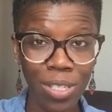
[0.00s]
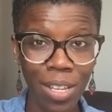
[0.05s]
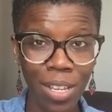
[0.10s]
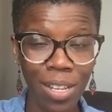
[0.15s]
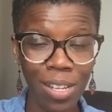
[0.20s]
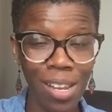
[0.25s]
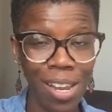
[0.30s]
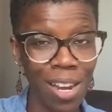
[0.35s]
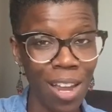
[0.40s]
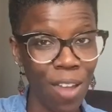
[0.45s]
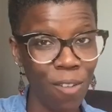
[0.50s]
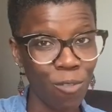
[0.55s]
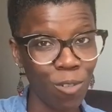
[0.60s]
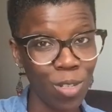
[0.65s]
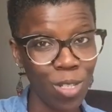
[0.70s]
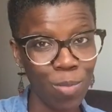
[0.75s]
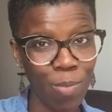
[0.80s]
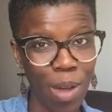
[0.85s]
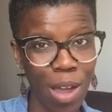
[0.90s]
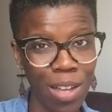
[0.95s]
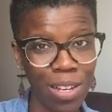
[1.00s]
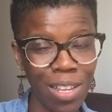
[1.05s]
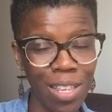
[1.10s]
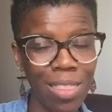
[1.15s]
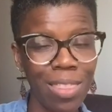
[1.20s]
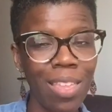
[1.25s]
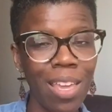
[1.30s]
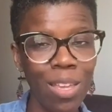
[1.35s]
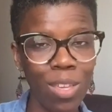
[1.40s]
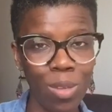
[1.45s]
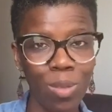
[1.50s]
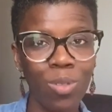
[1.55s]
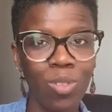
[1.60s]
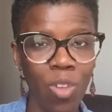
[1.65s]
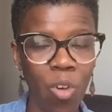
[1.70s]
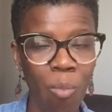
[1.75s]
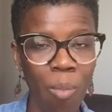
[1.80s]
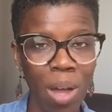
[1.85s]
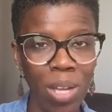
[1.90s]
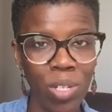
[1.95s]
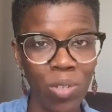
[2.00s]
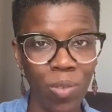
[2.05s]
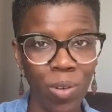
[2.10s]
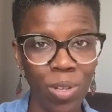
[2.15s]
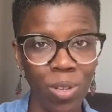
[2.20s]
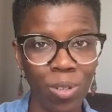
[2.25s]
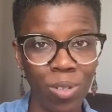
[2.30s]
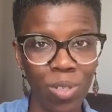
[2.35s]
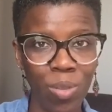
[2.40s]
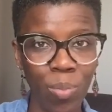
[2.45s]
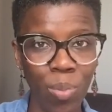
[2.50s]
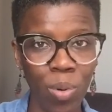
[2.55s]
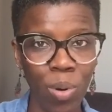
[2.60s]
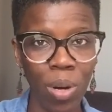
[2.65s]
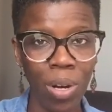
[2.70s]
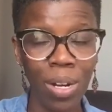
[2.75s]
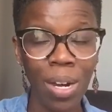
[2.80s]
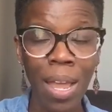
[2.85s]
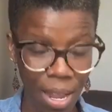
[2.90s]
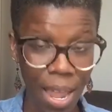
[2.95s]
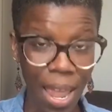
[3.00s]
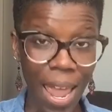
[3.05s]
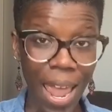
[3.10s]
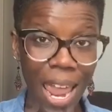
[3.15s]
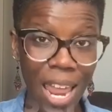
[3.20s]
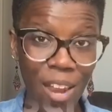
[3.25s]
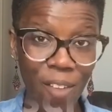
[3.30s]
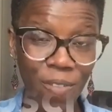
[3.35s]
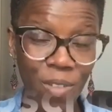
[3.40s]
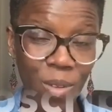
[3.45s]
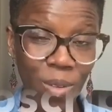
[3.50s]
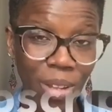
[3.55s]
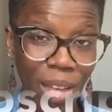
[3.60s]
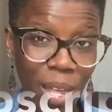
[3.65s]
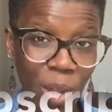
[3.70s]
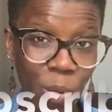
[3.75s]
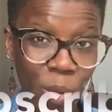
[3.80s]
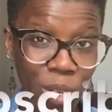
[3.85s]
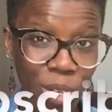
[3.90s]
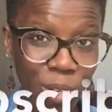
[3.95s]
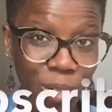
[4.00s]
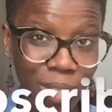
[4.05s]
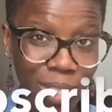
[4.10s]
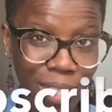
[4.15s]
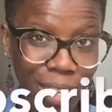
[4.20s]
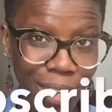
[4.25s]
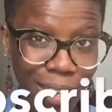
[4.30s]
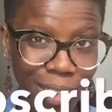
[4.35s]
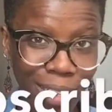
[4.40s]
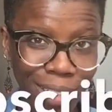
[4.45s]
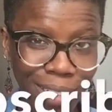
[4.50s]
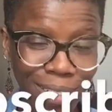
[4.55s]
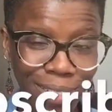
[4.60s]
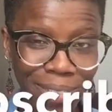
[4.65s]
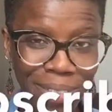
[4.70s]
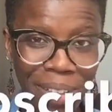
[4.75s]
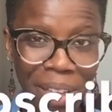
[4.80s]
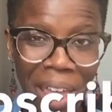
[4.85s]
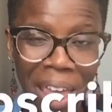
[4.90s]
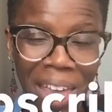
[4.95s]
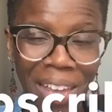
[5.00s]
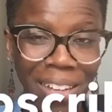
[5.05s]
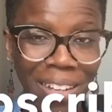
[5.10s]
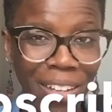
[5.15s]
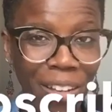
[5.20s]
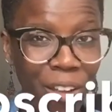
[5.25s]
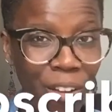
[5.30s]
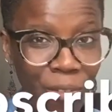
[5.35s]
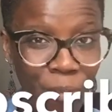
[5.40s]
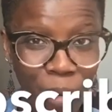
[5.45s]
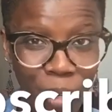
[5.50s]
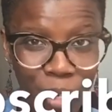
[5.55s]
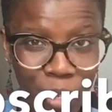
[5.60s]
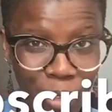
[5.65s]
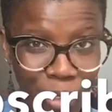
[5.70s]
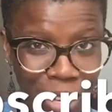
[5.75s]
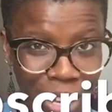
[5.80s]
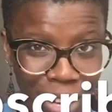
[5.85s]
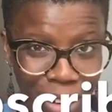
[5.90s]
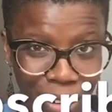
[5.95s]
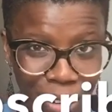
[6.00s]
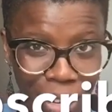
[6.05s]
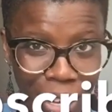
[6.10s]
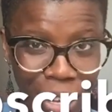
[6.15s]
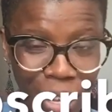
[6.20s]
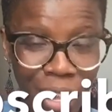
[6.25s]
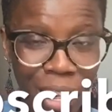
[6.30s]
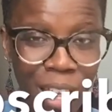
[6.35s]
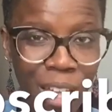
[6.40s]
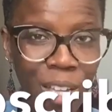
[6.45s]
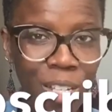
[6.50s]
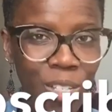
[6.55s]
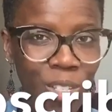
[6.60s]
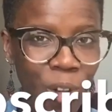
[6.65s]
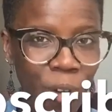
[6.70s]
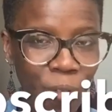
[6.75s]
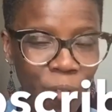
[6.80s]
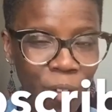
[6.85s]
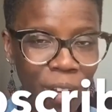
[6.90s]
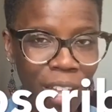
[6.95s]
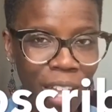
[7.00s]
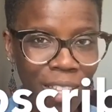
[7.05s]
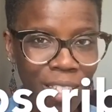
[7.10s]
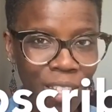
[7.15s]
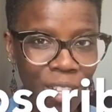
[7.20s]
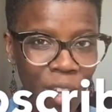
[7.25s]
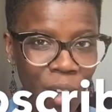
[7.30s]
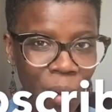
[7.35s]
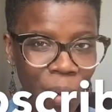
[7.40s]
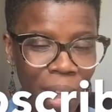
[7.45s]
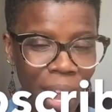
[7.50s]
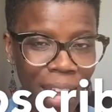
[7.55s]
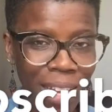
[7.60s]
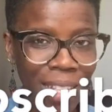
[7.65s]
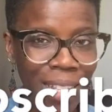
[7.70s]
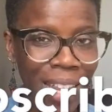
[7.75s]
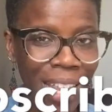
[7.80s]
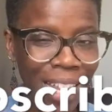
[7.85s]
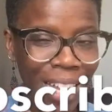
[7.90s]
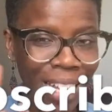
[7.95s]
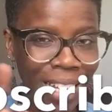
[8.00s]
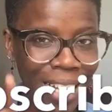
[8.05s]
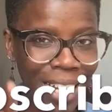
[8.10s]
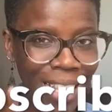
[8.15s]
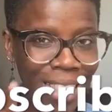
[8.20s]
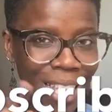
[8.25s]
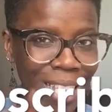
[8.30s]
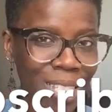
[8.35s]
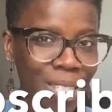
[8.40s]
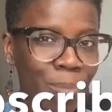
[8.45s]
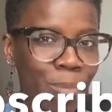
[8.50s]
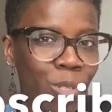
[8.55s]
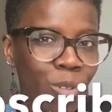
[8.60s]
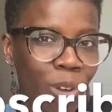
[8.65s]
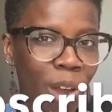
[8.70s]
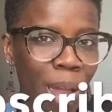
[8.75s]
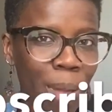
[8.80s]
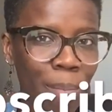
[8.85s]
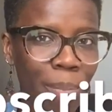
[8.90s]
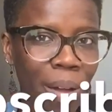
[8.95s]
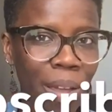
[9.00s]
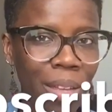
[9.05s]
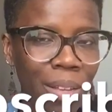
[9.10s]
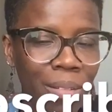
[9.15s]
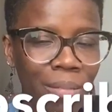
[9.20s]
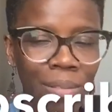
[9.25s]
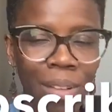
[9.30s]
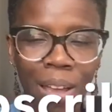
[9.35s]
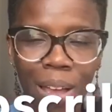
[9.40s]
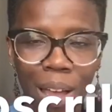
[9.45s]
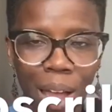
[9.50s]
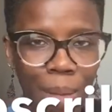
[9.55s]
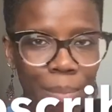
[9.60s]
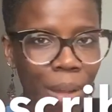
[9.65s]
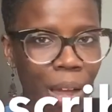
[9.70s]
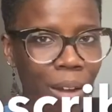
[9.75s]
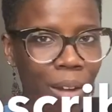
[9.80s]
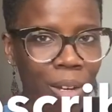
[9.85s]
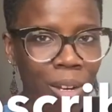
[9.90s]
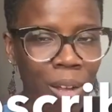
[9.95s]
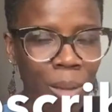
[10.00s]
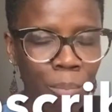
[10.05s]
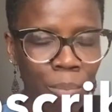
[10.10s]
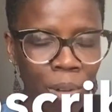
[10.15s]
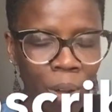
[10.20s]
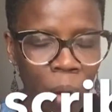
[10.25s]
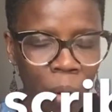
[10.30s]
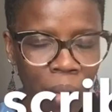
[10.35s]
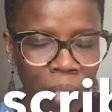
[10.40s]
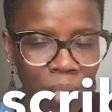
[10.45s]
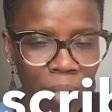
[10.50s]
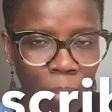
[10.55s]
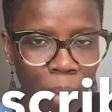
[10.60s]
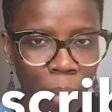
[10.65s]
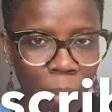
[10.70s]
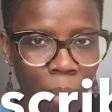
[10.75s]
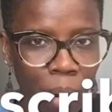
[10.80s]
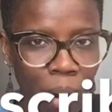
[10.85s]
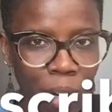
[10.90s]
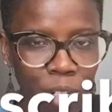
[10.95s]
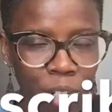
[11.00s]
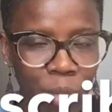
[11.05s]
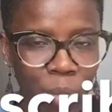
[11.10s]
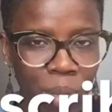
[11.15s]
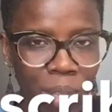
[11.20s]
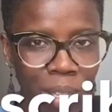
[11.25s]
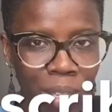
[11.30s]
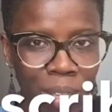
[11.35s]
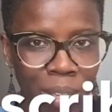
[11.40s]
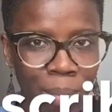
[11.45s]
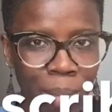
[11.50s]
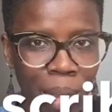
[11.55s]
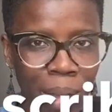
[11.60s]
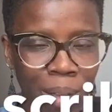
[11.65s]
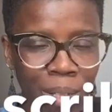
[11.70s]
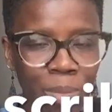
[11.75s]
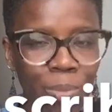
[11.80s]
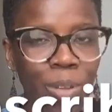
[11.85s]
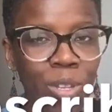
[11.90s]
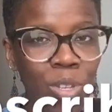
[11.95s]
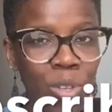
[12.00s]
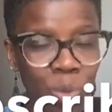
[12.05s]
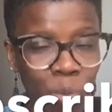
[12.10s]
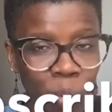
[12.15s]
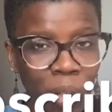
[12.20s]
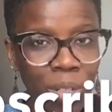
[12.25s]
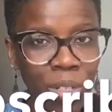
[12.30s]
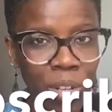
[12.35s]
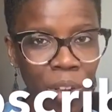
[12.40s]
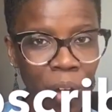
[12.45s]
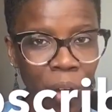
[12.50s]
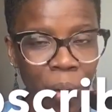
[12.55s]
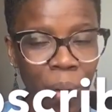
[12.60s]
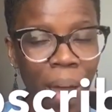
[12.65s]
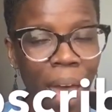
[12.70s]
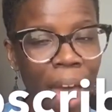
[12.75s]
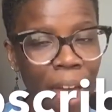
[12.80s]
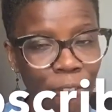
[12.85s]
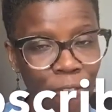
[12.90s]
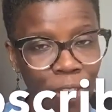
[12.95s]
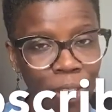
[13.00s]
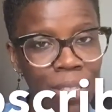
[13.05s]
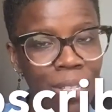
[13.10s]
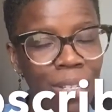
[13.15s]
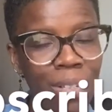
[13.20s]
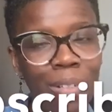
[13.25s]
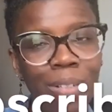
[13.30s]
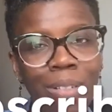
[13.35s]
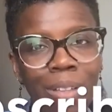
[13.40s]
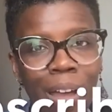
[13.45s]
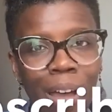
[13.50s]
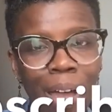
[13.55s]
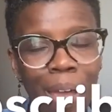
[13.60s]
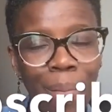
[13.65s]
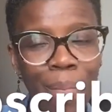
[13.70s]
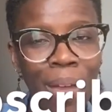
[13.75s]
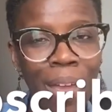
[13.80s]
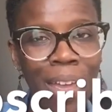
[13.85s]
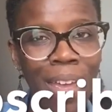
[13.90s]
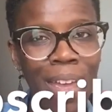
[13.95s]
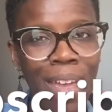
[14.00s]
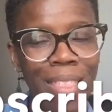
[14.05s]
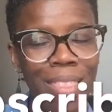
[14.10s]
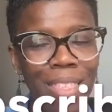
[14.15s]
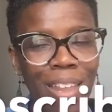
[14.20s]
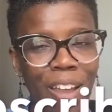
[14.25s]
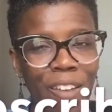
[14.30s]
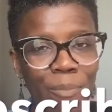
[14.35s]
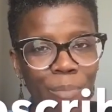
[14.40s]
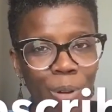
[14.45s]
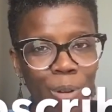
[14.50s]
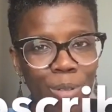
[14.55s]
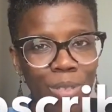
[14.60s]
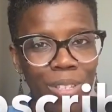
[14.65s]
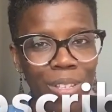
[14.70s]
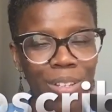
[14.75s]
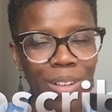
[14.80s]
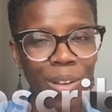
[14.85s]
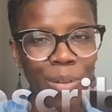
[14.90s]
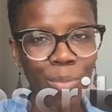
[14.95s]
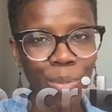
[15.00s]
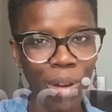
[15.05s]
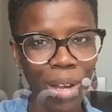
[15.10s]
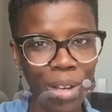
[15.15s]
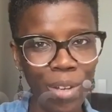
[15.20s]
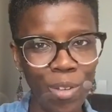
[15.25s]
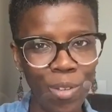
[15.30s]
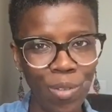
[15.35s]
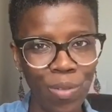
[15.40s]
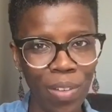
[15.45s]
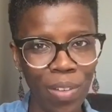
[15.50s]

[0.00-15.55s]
in and I've responded, thank you so much for your support. And if you like what you're seeing and love what you're hearing, don't forget to go ahead and click that subscribe button. I'm not going to bombard you with emails, but you will know every single time that I've posted a brand new